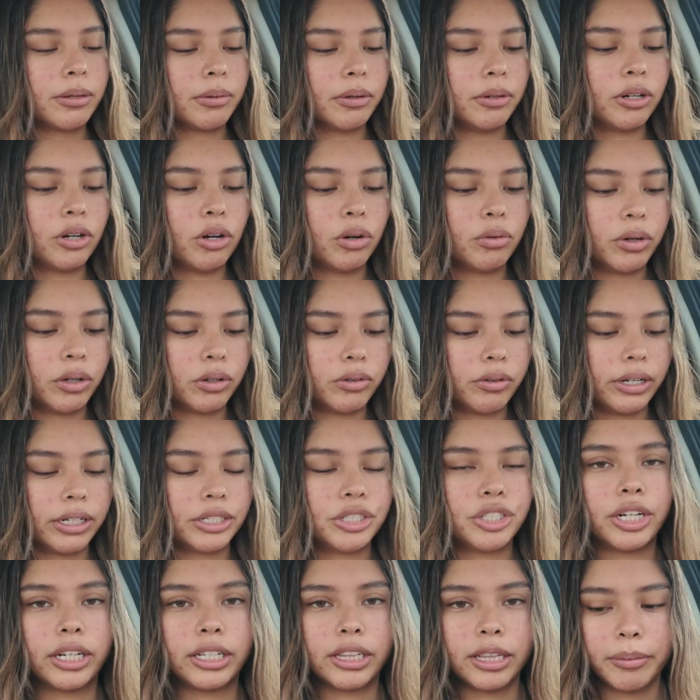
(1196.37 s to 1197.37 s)
I'm gonna go real quick,
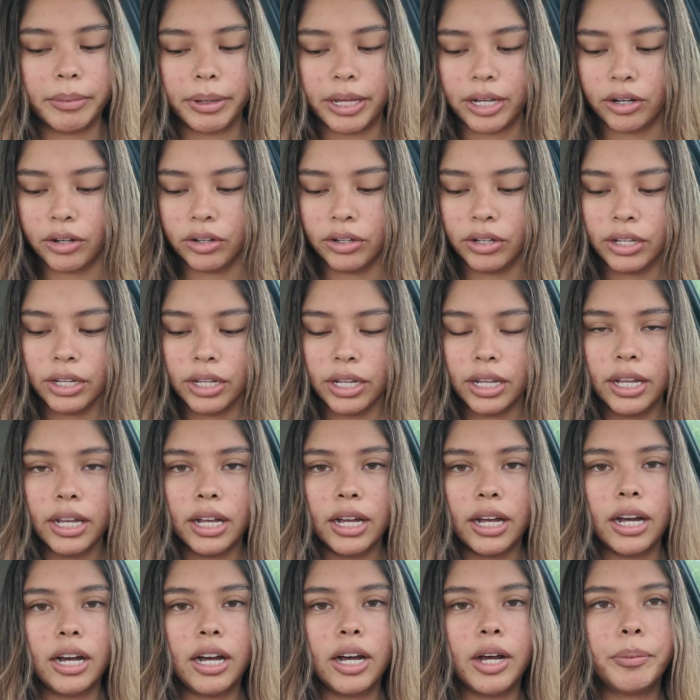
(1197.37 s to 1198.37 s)
check the mail,
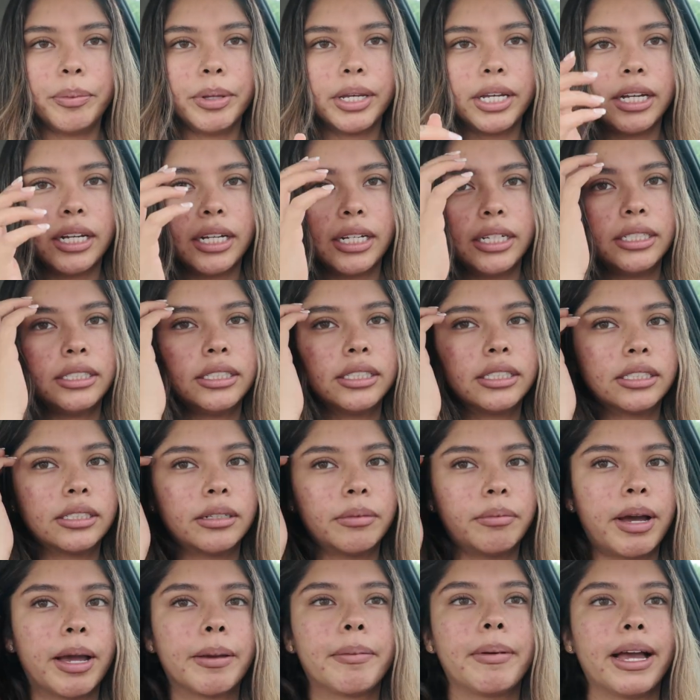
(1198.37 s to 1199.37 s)
because
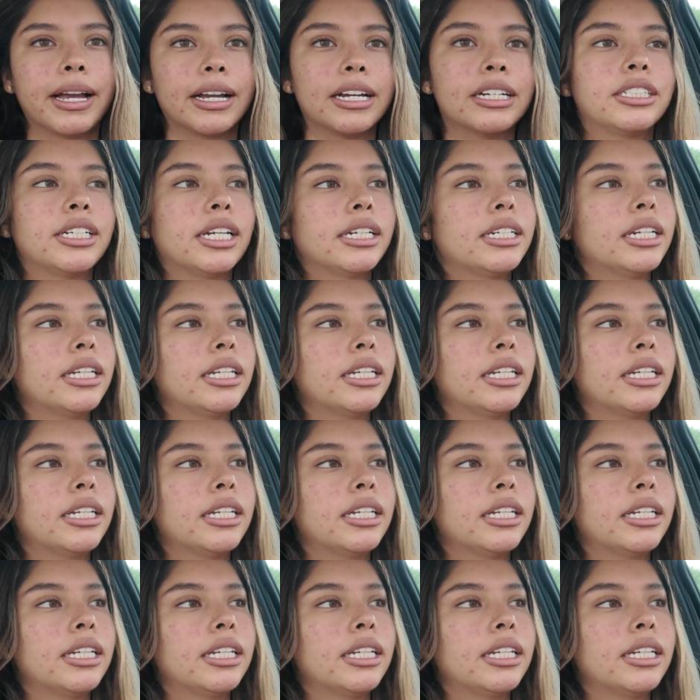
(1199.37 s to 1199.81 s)
my package that